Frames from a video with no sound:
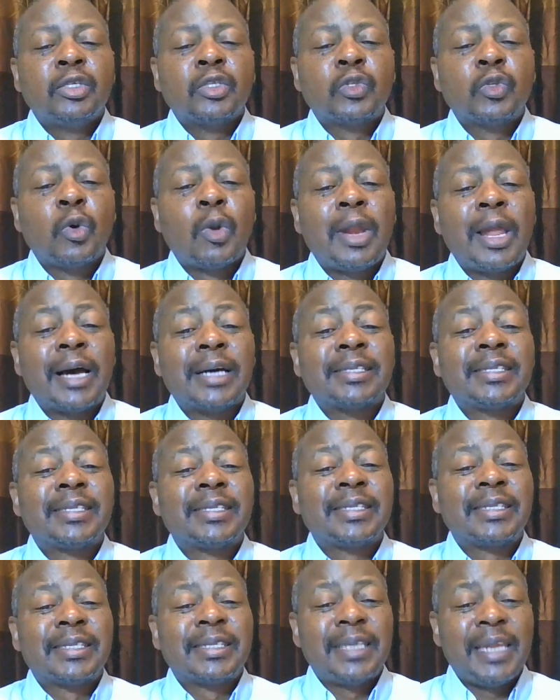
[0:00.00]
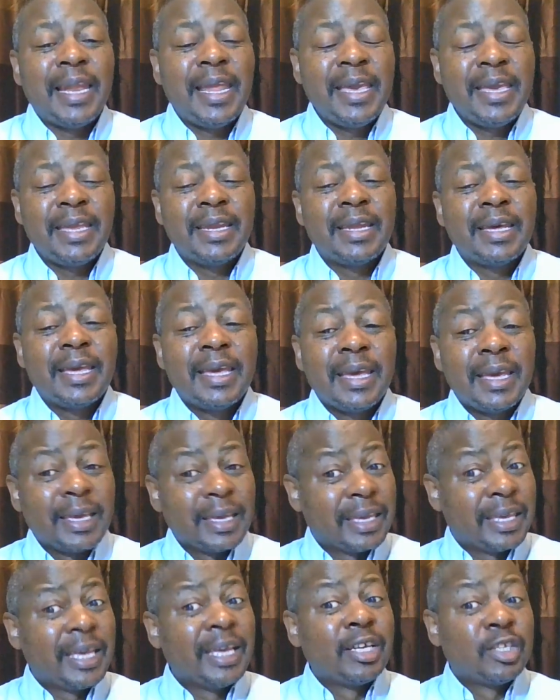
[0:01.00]
Saul has slain
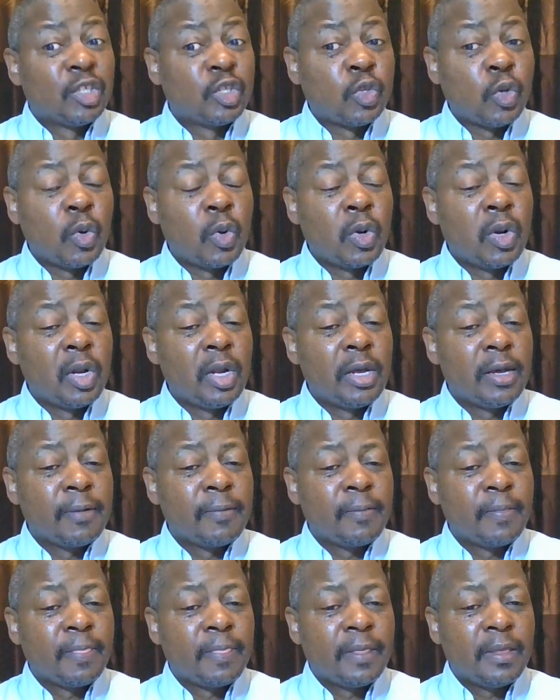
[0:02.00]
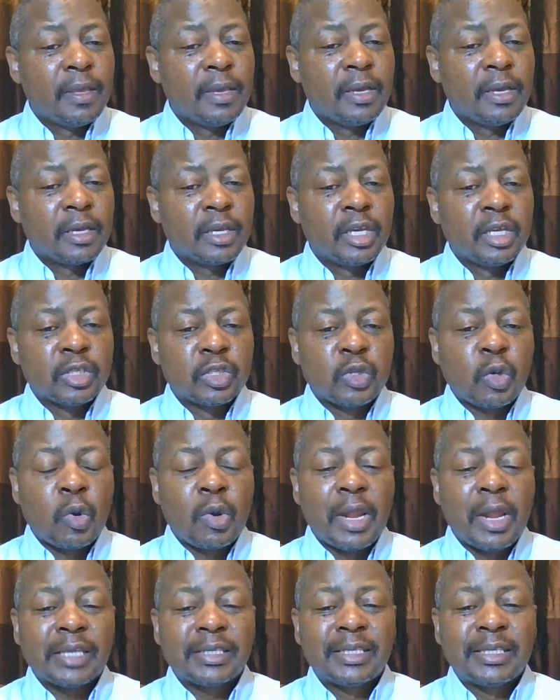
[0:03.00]
King Saul. King
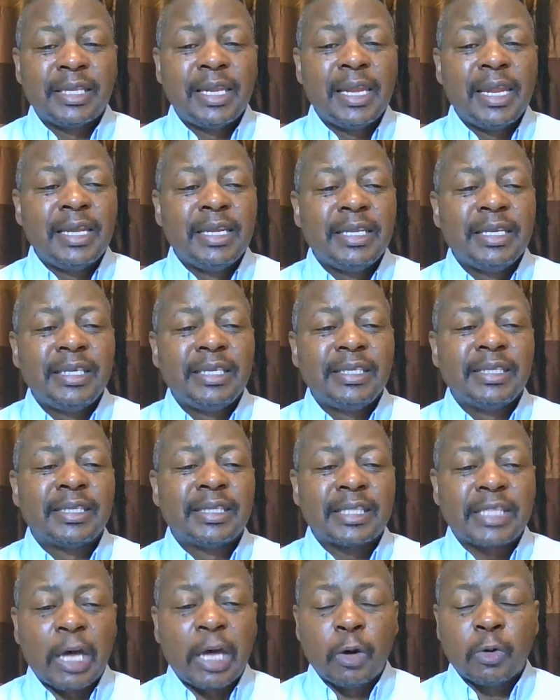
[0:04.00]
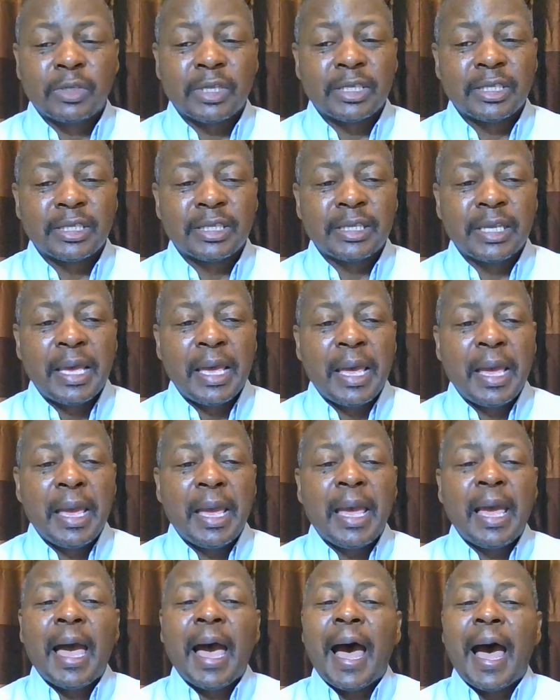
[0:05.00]
Saul has slain his thousands,
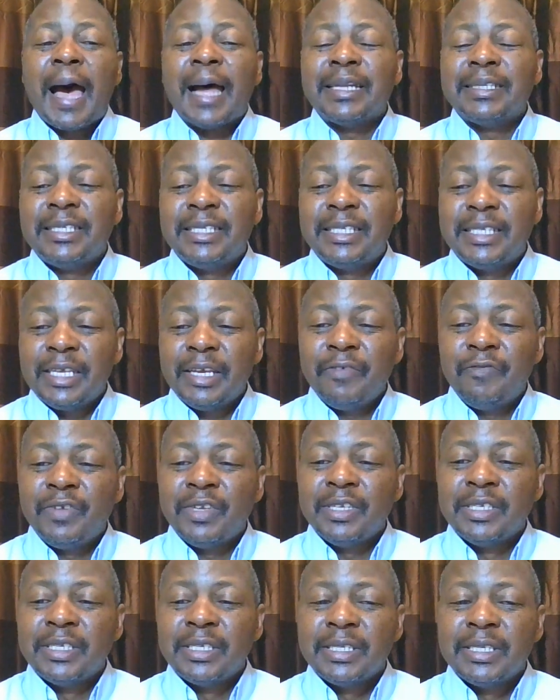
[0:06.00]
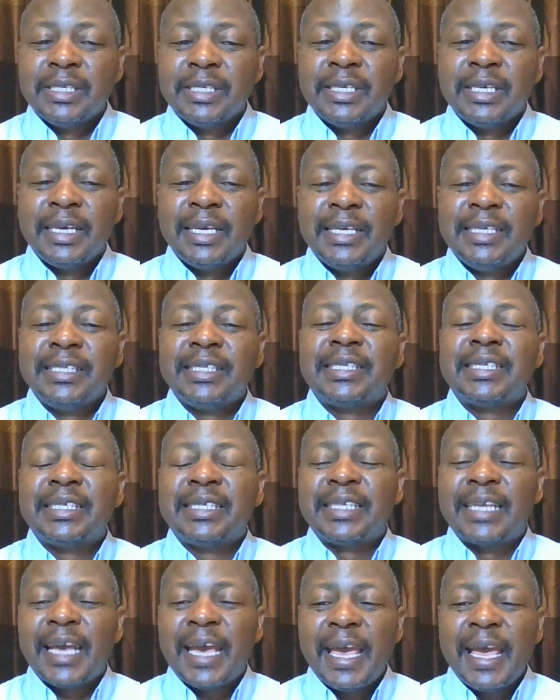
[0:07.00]
and David his
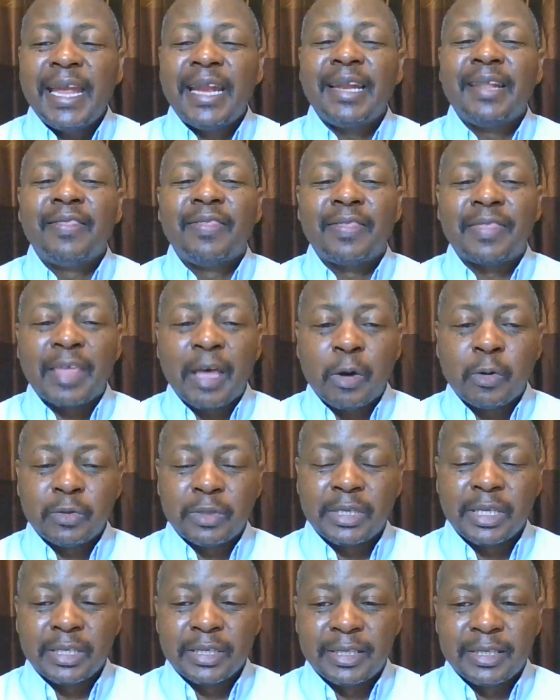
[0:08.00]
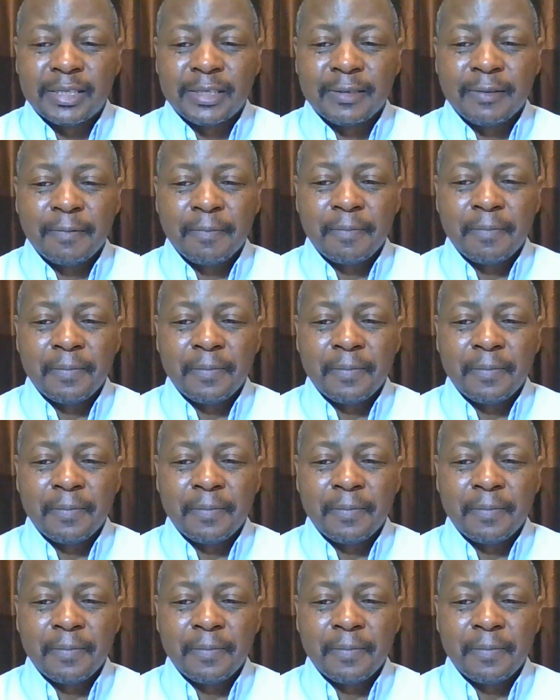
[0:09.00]
10,000s.